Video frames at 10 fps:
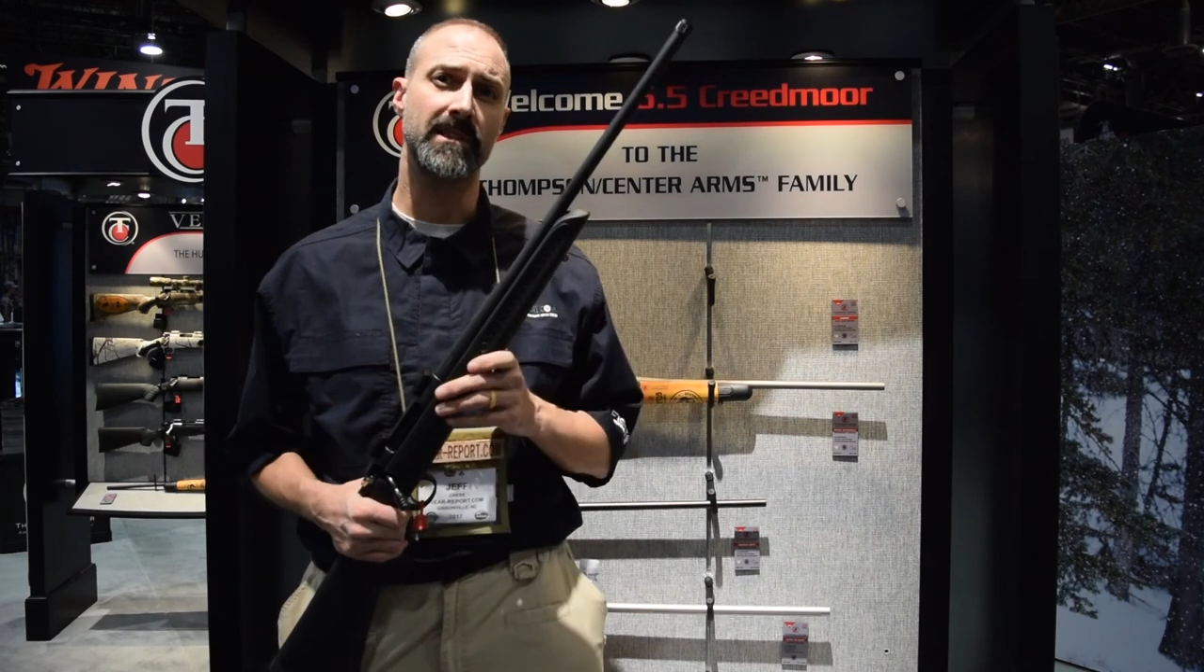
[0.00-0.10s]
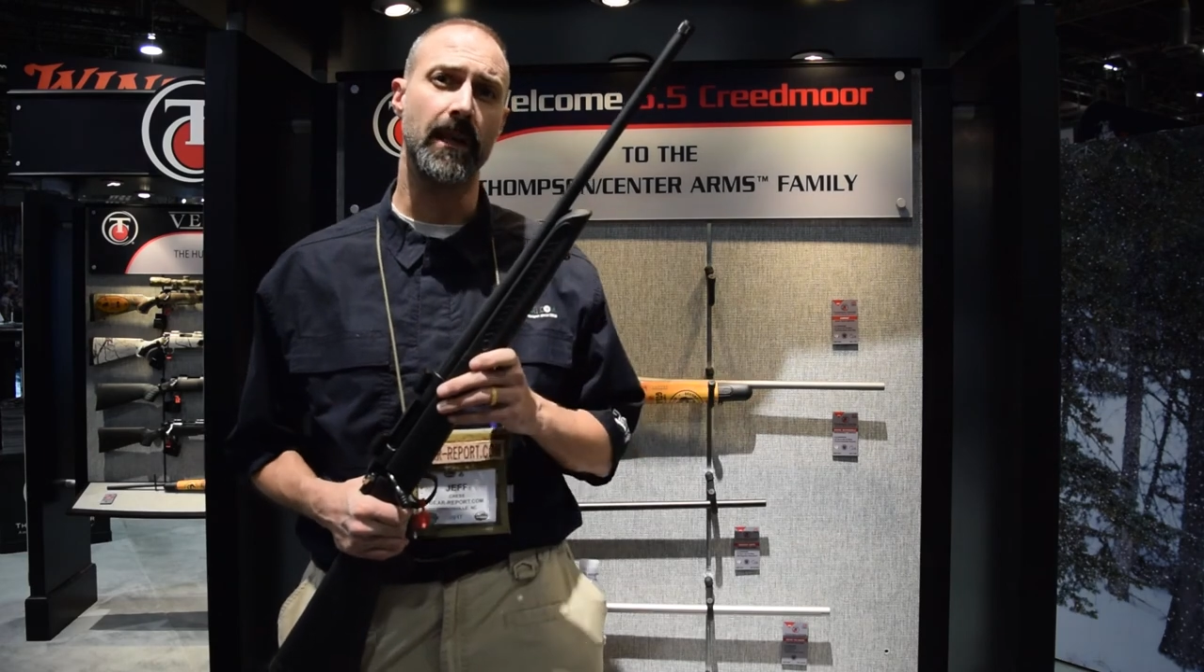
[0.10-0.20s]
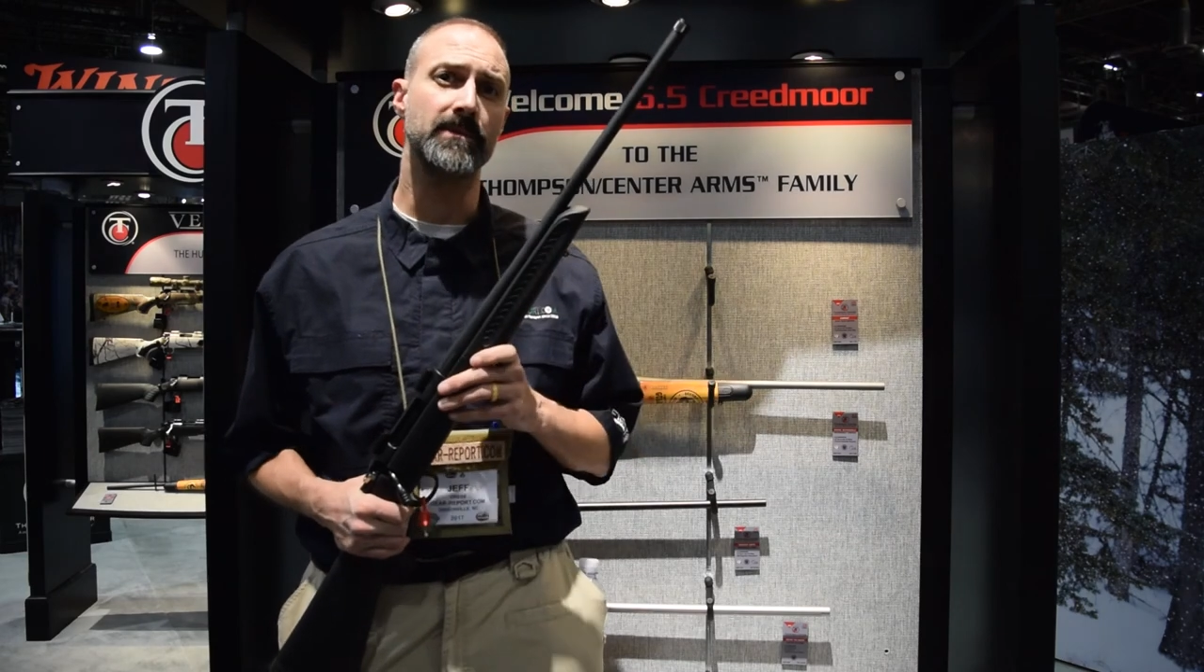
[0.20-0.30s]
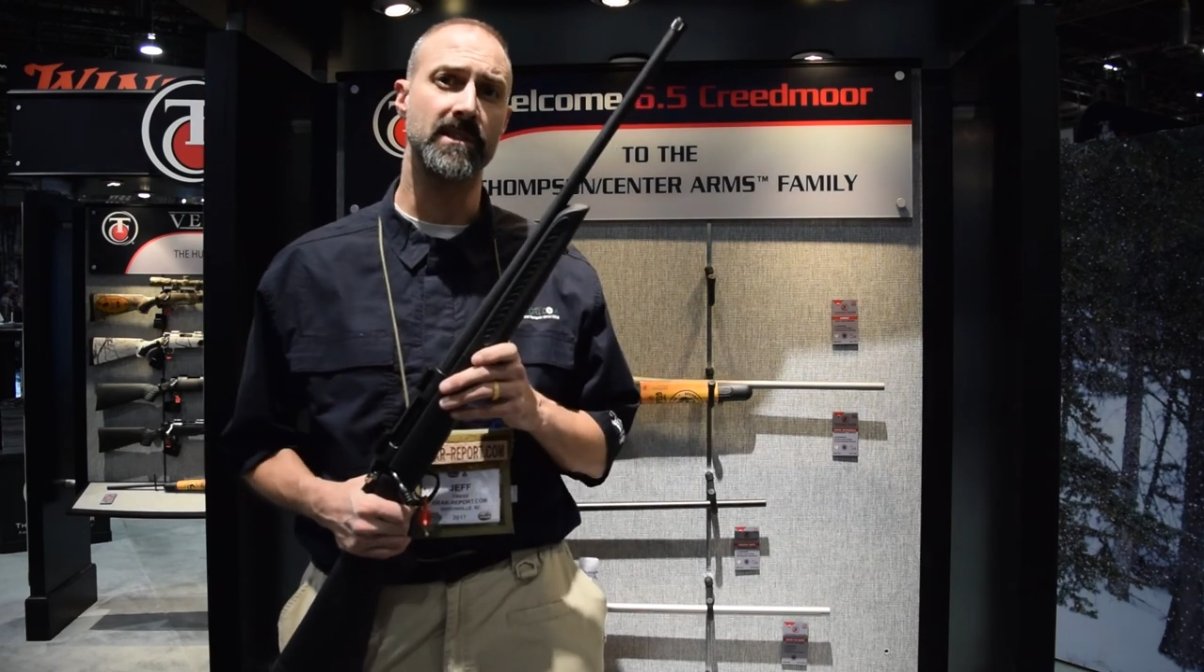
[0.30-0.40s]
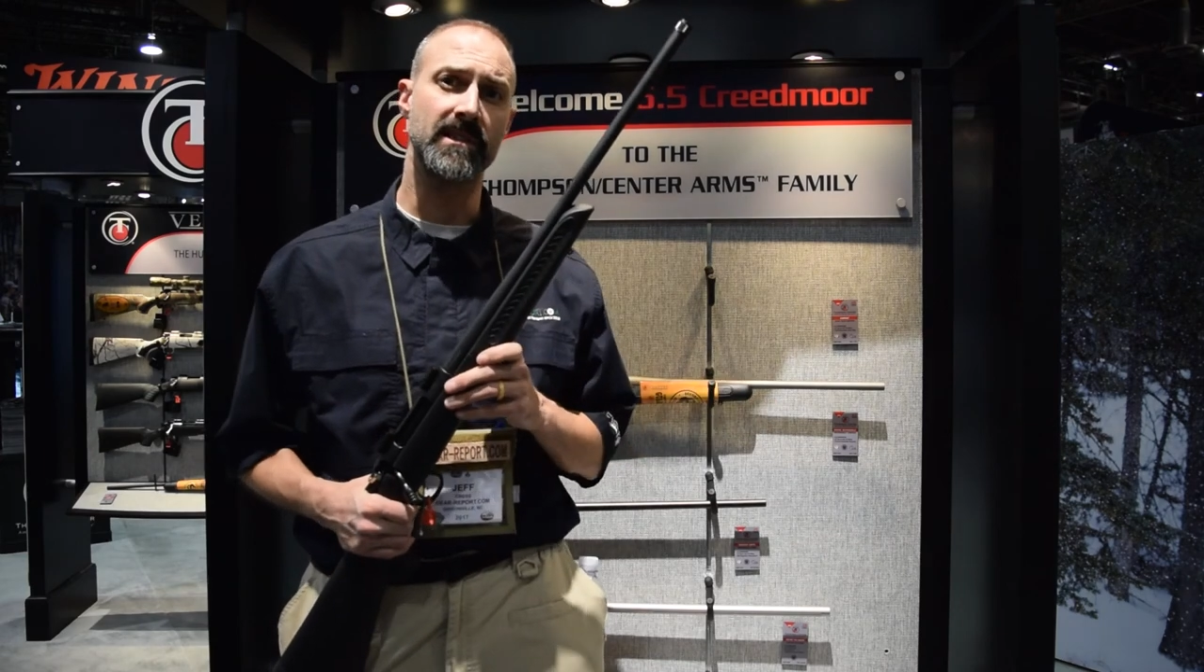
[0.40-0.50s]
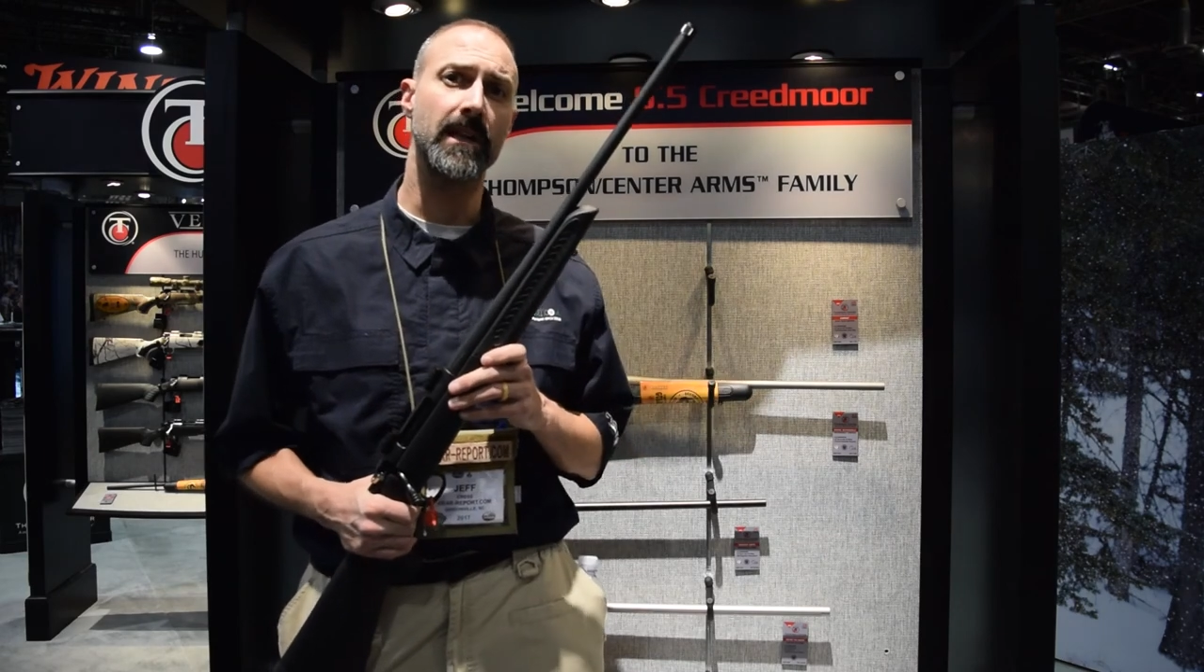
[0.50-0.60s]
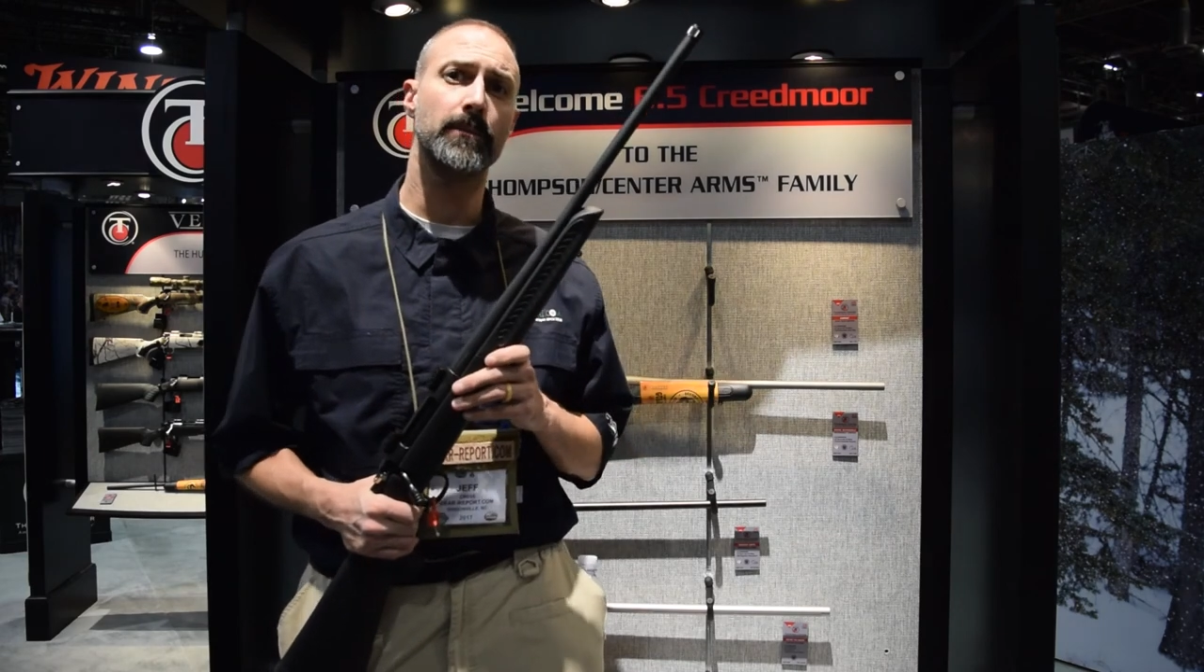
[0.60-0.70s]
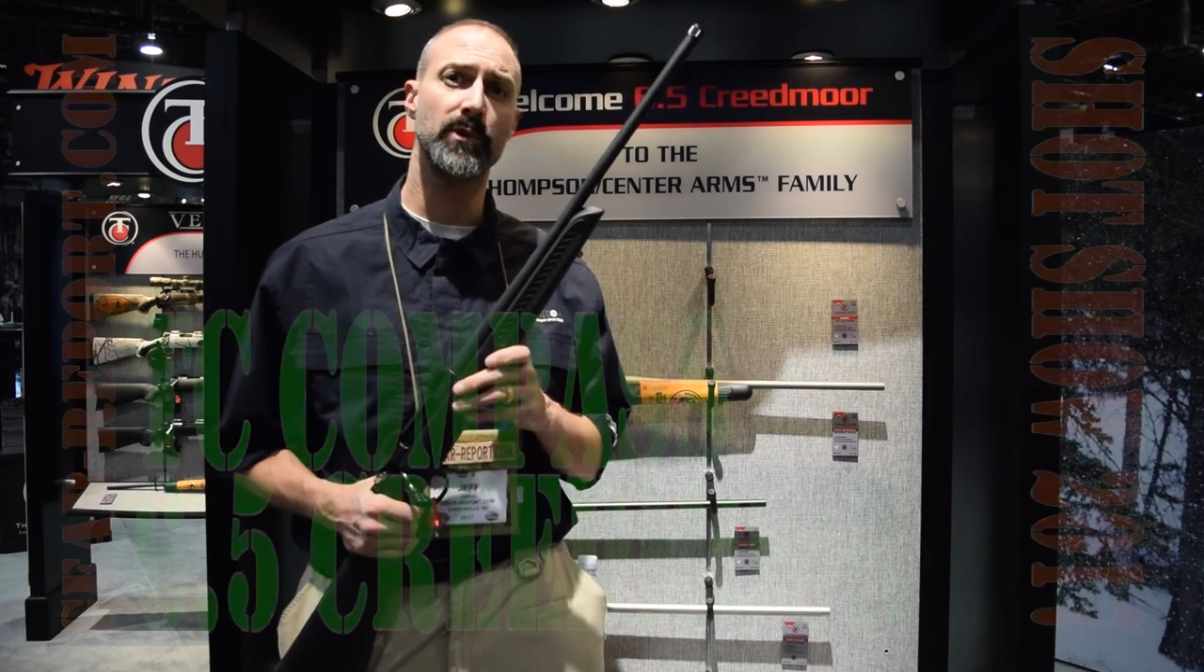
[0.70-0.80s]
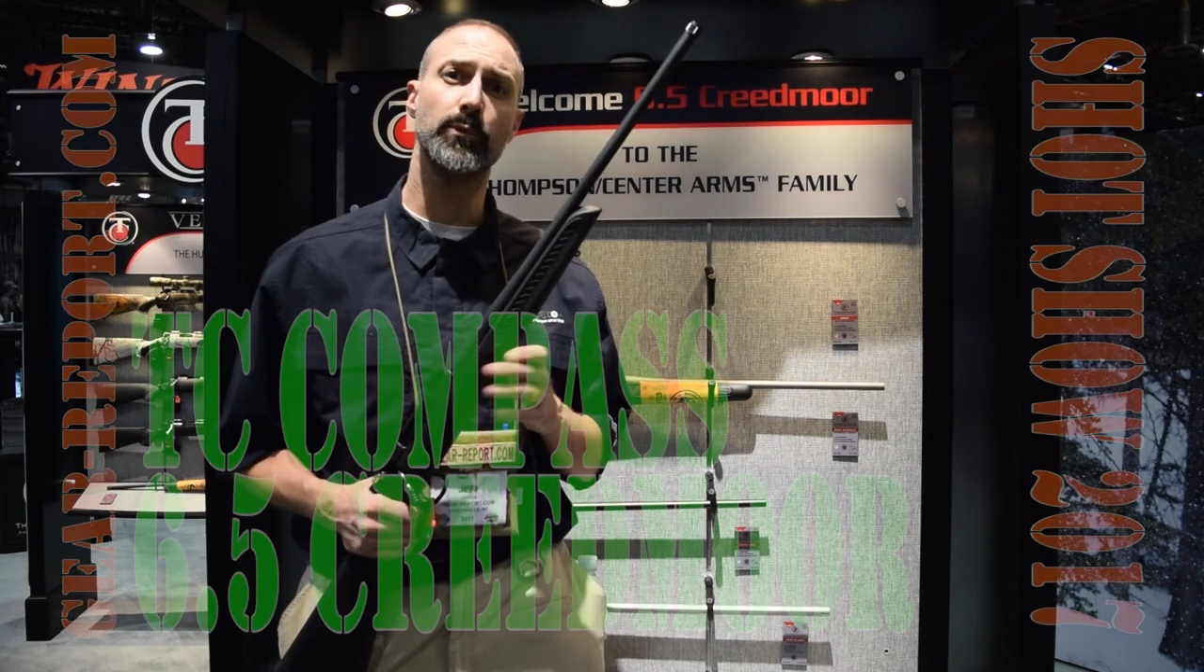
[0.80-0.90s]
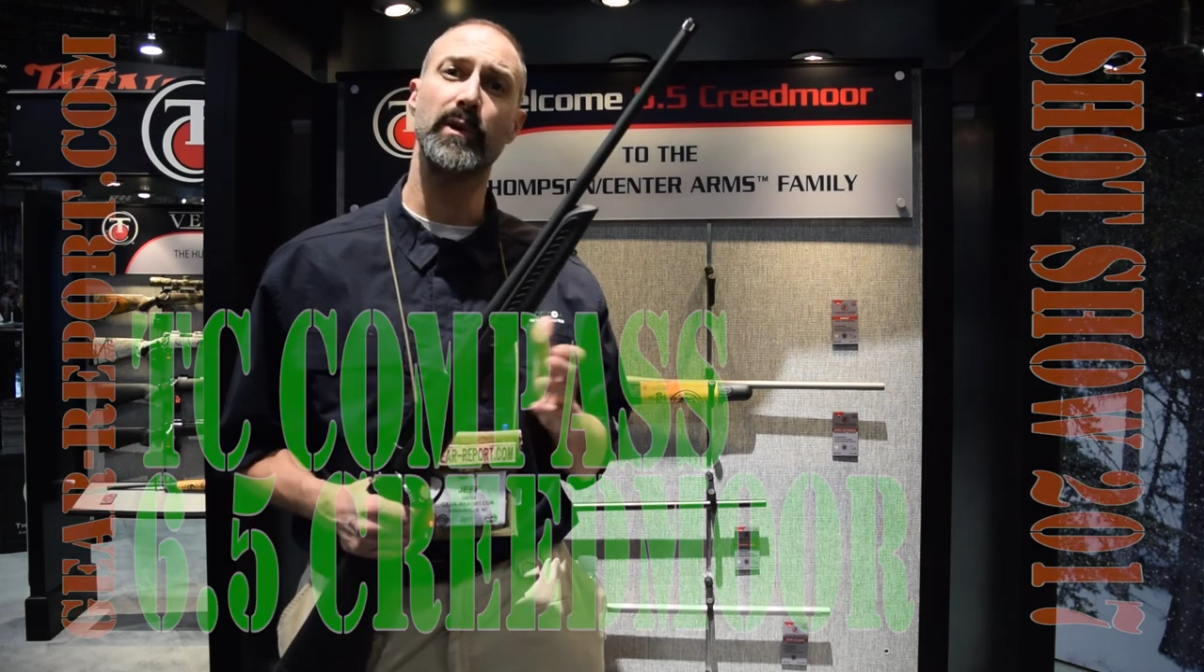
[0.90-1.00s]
Thompson Center booth,